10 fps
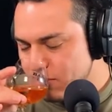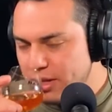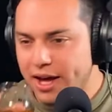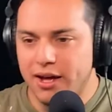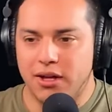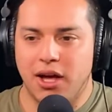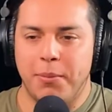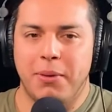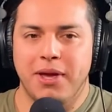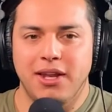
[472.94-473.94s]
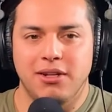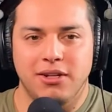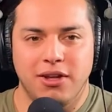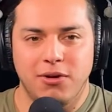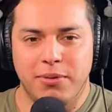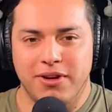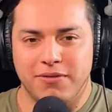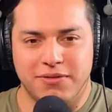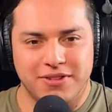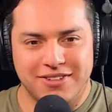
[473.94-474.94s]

Yeah, I mean, I'm getting a little bit of,